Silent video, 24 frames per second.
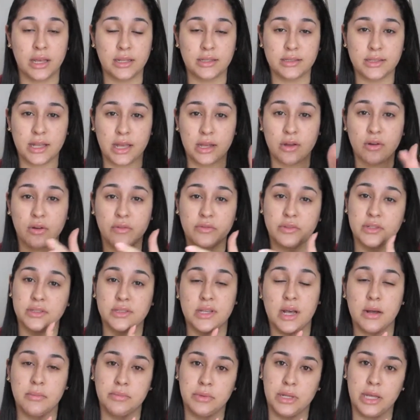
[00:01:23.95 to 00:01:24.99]
take off the
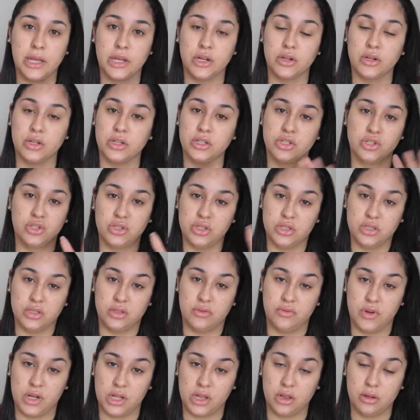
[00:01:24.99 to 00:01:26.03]
top layer, it's just
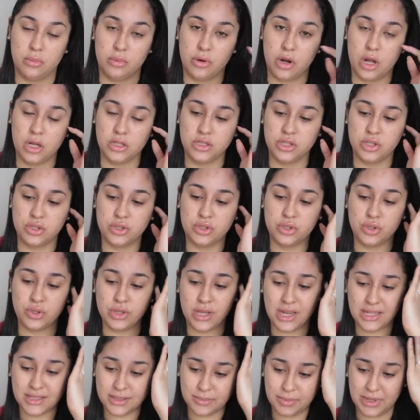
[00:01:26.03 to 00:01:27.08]
a regular bronzer. So
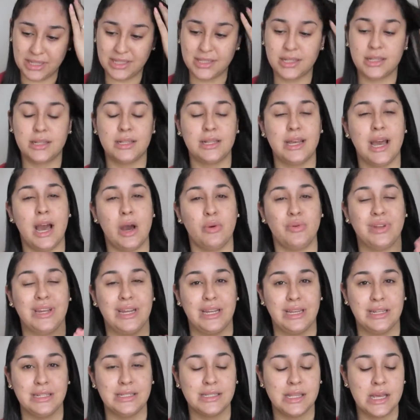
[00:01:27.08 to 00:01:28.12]
that's basically how it
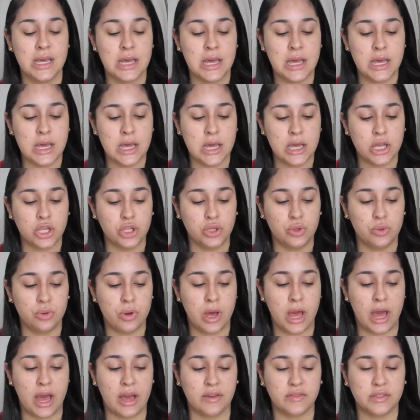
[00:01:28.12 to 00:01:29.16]
is. You
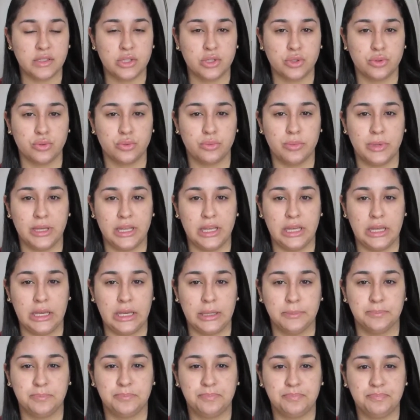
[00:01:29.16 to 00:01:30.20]
have to
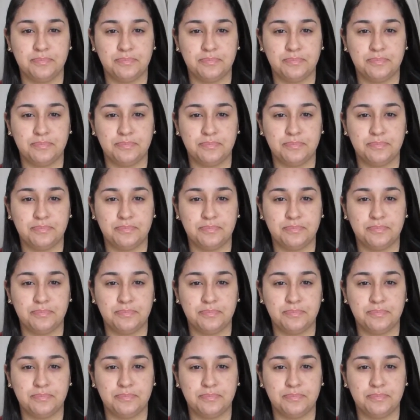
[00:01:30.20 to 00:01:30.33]
be